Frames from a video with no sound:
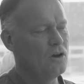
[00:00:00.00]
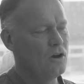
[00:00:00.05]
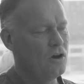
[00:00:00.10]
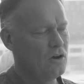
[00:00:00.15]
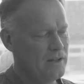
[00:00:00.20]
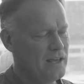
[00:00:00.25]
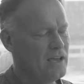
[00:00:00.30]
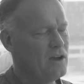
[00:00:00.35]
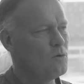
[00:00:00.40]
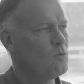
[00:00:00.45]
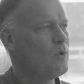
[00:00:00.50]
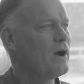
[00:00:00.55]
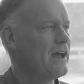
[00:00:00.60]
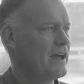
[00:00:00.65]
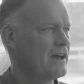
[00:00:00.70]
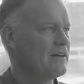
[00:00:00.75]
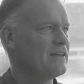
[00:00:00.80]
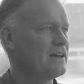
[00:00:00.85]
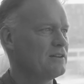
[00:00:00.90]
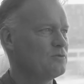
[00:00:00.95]
Are they
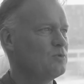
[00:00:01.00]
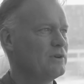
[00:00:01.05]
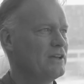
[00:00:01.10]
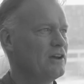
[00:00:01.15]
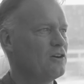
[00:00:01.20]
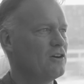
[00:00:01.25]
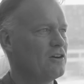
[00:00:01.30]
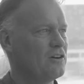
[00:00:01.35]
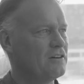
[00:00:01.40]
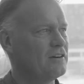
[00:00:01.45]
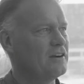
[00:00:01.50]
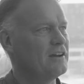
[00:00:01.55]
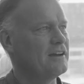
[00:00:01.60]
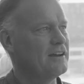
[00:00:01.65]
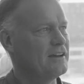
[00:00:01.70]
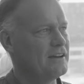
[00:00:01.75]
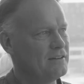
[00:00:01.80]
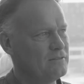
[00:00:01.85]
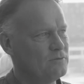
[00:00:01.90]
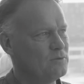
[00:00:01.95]
aware that we
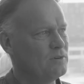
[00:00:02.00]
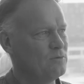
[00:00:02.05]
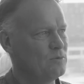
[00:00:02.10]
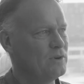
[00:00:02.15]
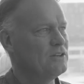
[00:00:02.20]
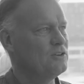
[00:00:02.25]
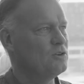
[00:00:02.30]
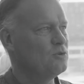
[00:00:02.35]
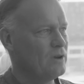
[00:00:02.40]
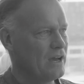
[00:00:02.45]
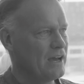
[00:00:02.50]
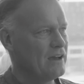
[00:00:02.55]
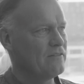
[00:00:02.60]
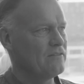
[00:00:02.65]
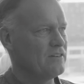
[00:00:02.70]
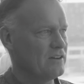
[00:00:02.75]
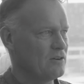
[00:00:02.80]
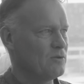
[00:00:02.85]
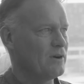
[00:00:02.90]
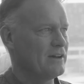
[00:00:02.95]
are we do
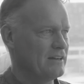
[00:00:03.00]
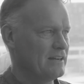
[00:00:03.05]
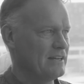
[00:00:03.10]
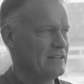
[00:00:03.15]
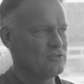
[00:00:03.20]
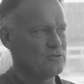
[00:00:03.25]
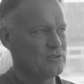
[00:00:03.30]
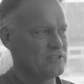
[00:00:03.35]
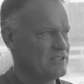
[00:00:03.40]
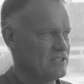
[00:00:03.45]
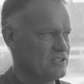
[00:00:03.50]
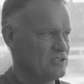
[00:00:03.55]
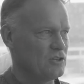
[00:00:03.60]
have quite an interesting